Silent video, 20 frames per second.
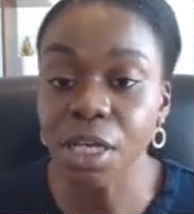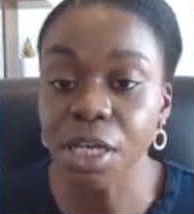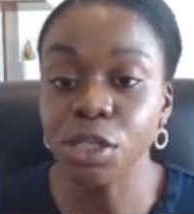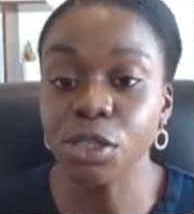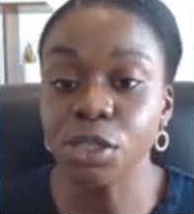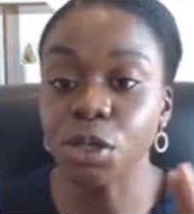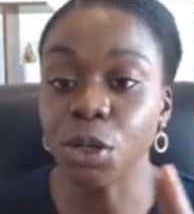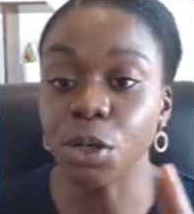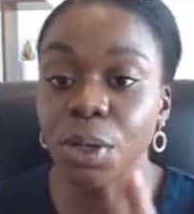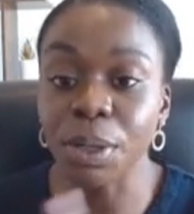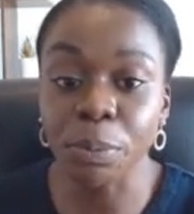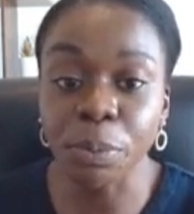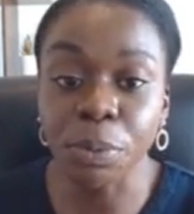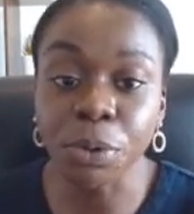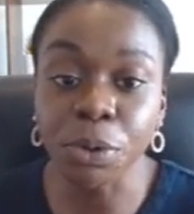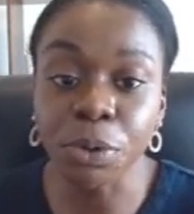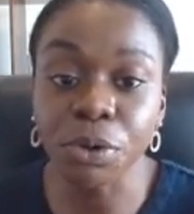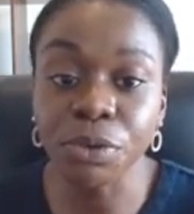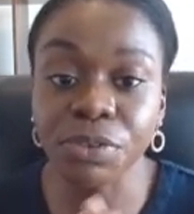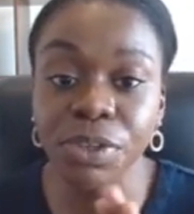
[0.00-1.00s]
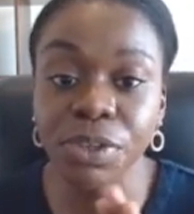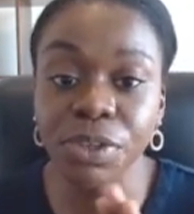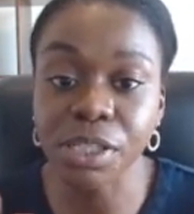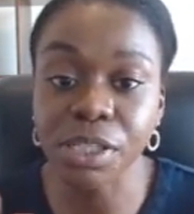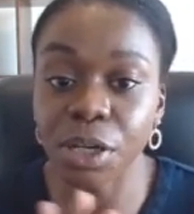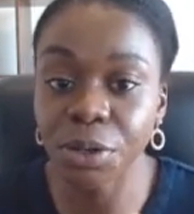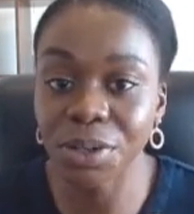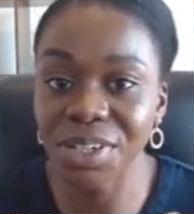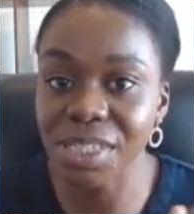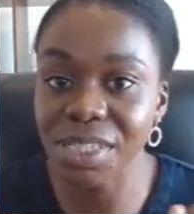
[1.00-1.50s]
So improve this
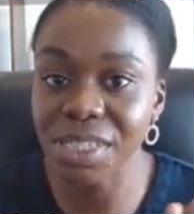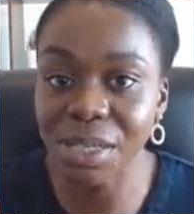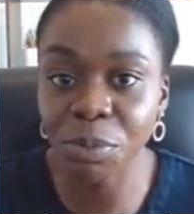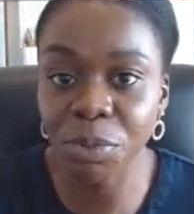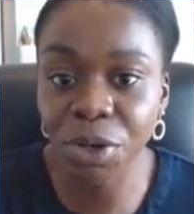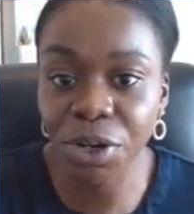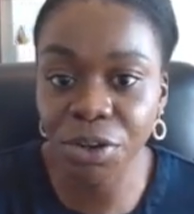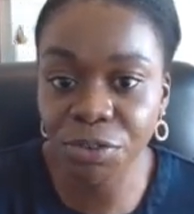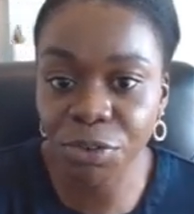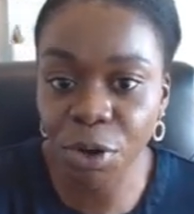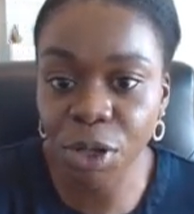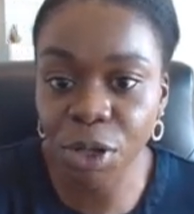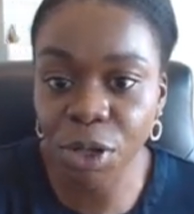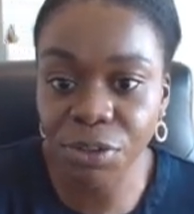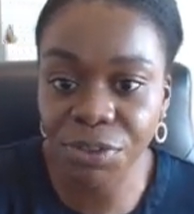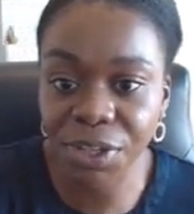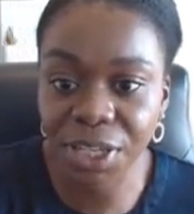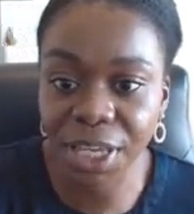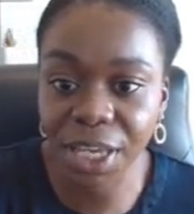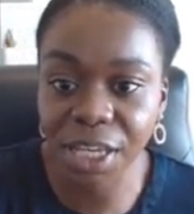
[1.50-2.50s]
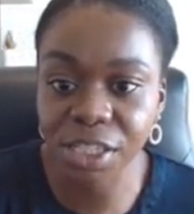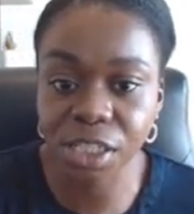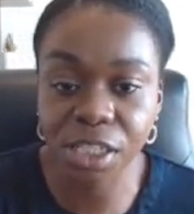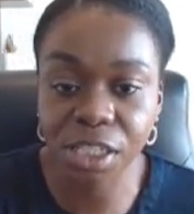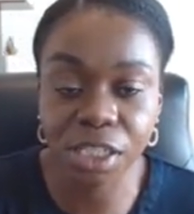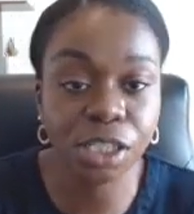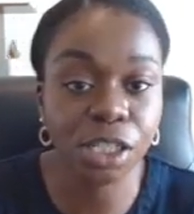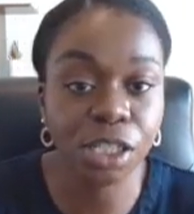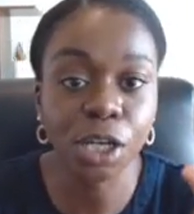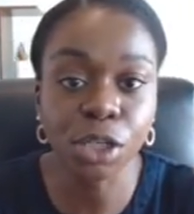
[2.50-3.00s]
current summary of
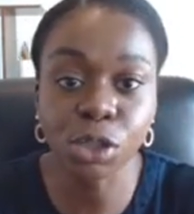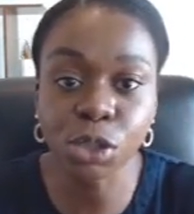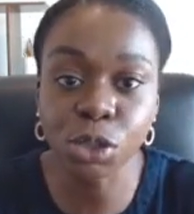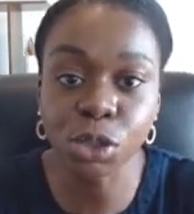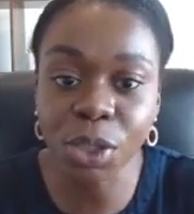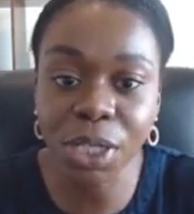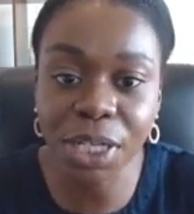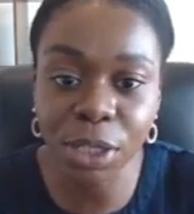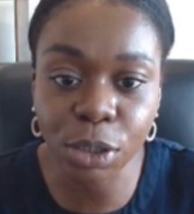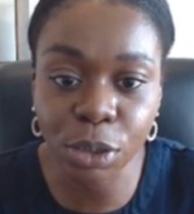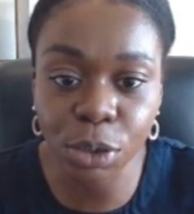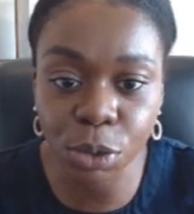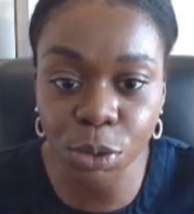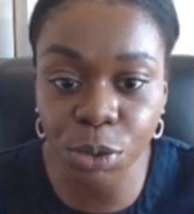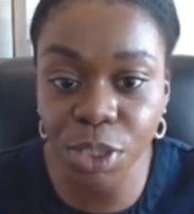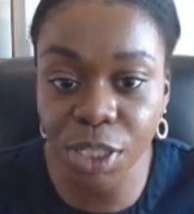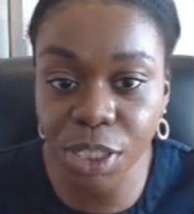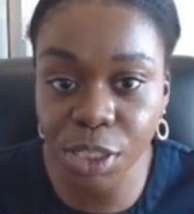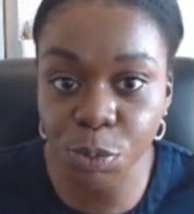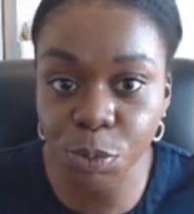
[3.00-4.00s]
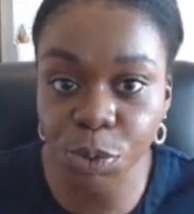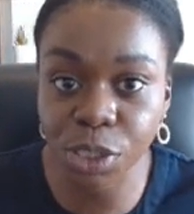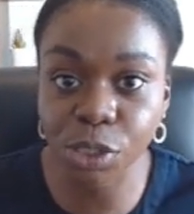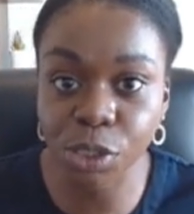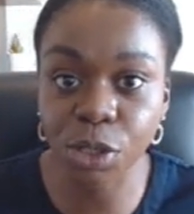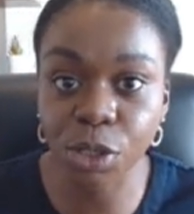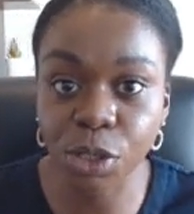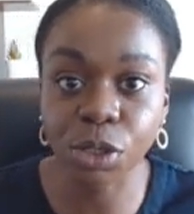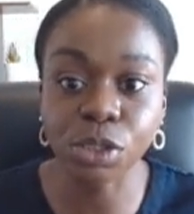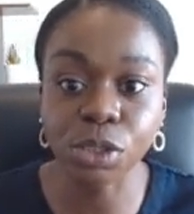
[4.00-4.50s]
qualifications to include this
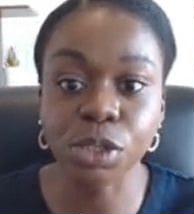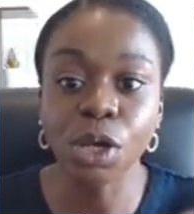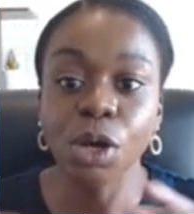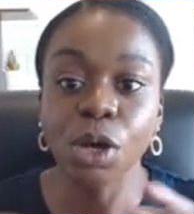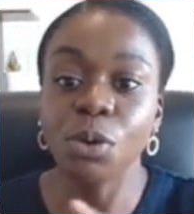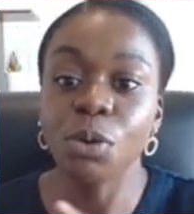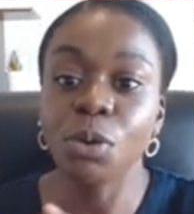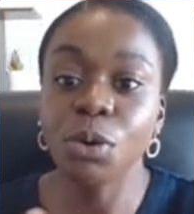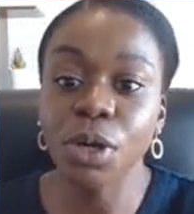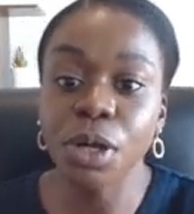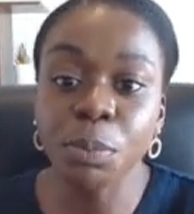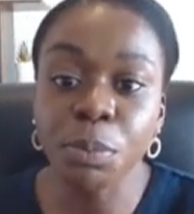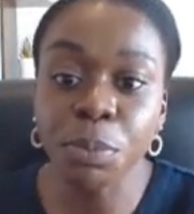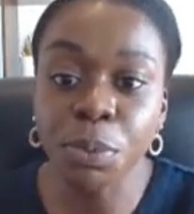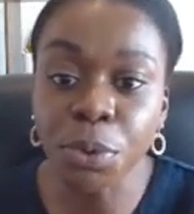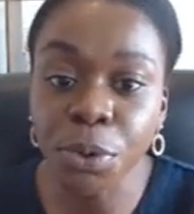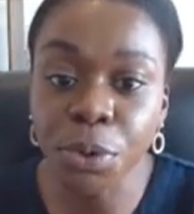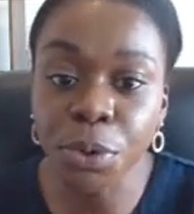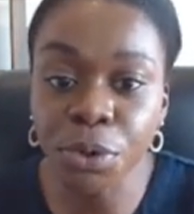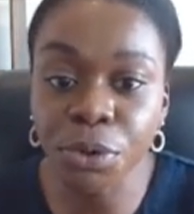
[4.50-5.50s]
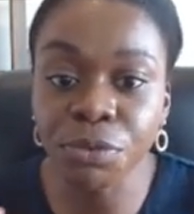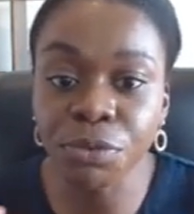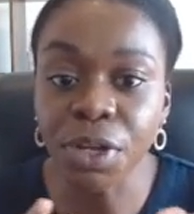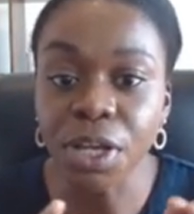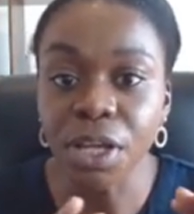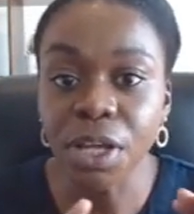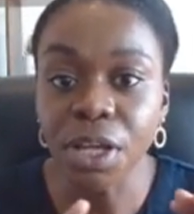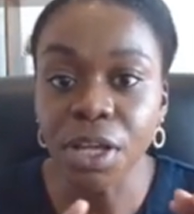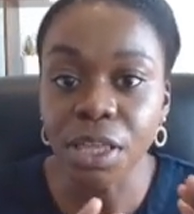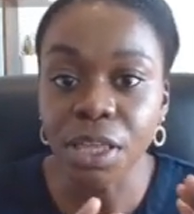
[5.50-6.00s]
result, or improve
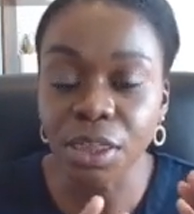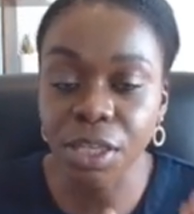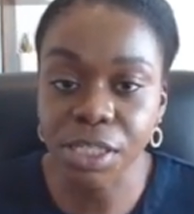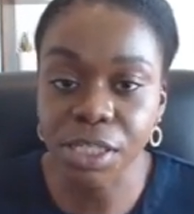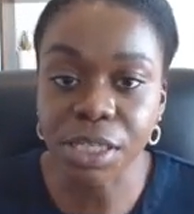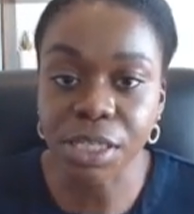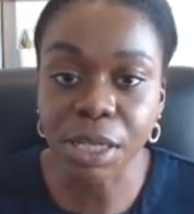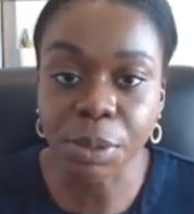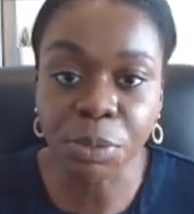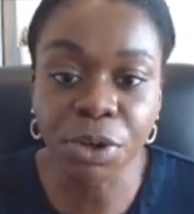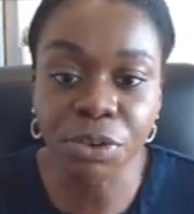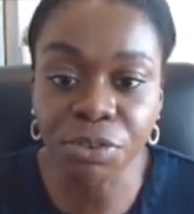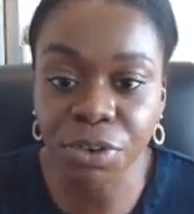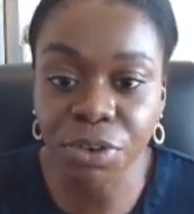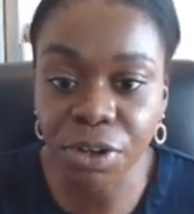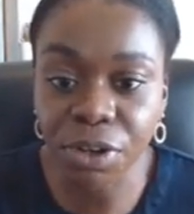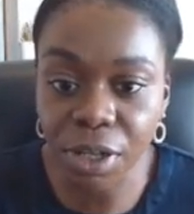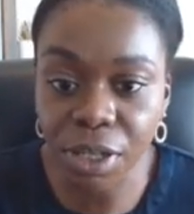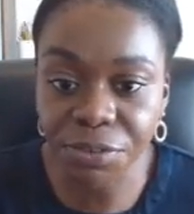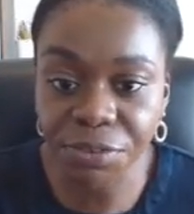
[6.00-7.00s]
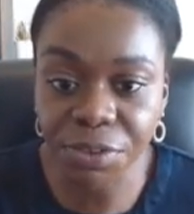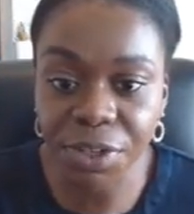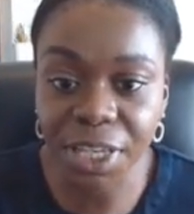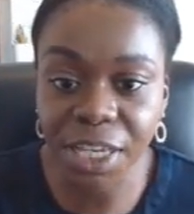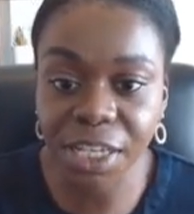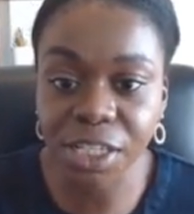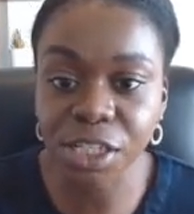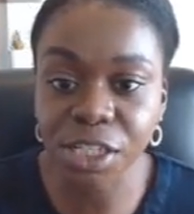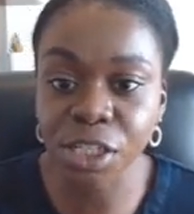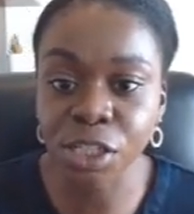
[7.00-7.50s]
this summary of
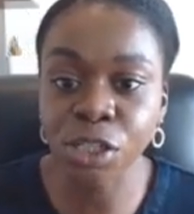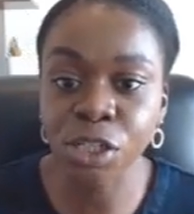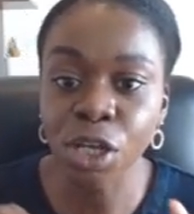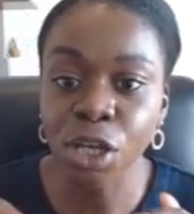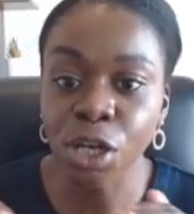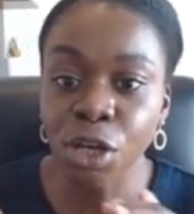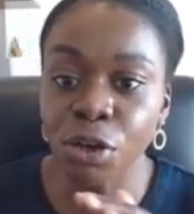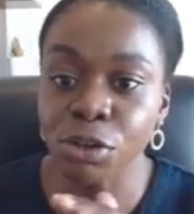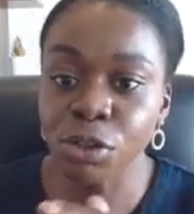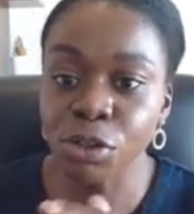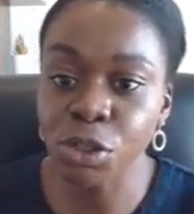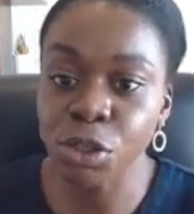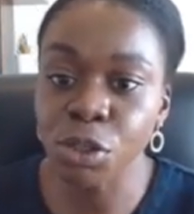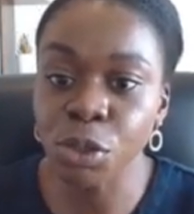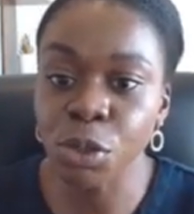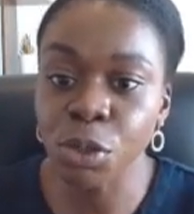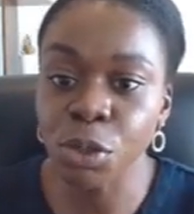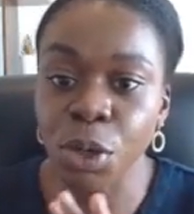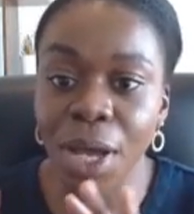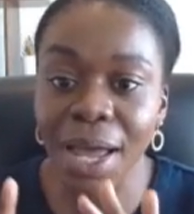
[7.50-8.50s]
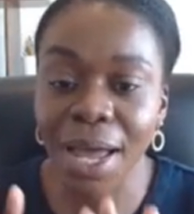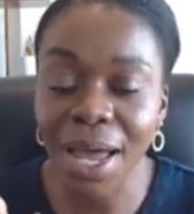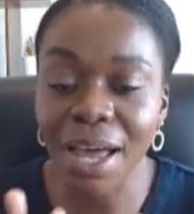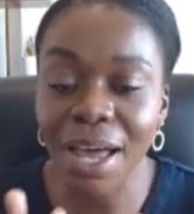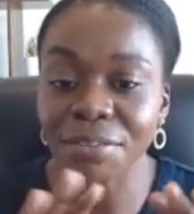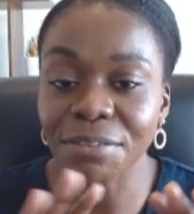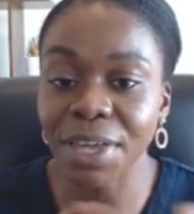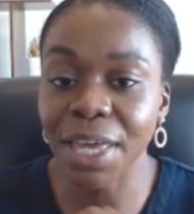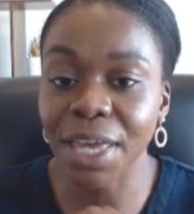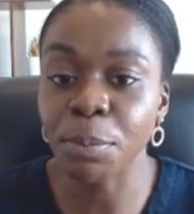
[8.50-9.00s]
qualifications to
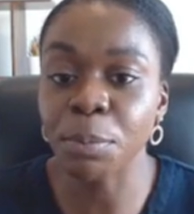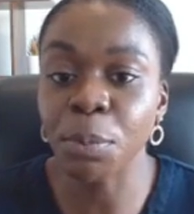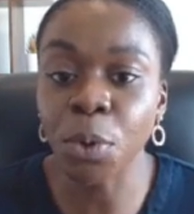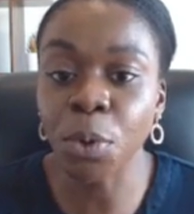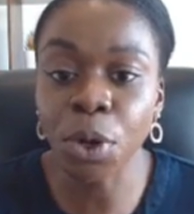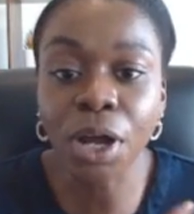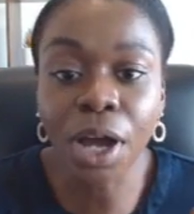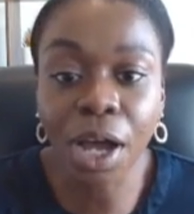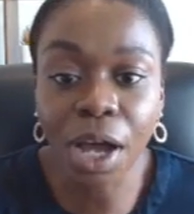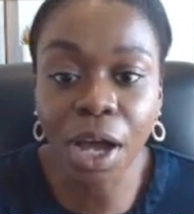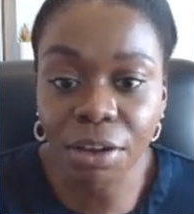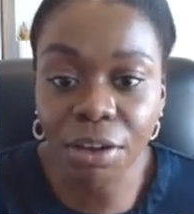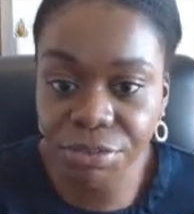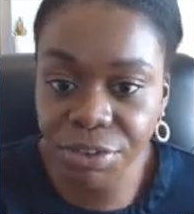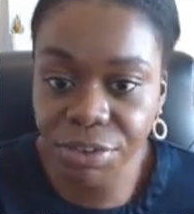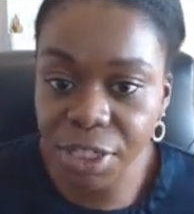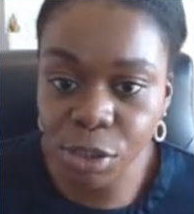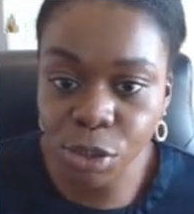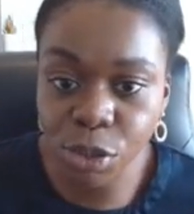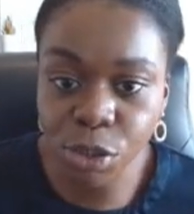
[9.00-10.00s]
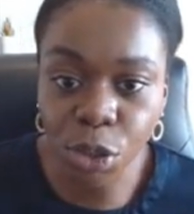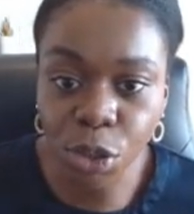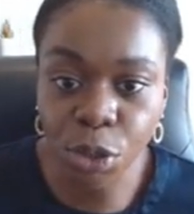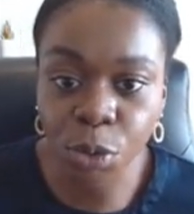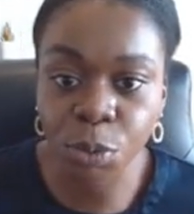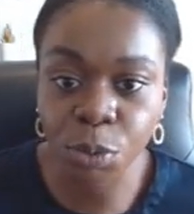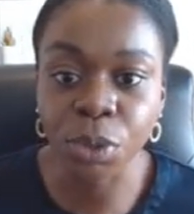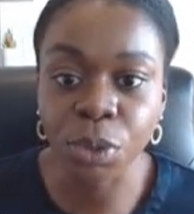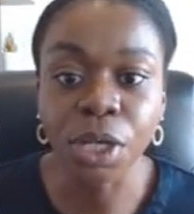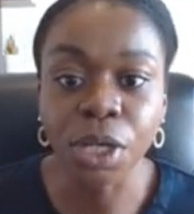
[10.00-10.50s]
have a more confident
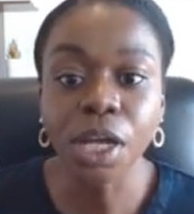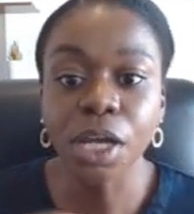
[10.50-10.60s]
tone.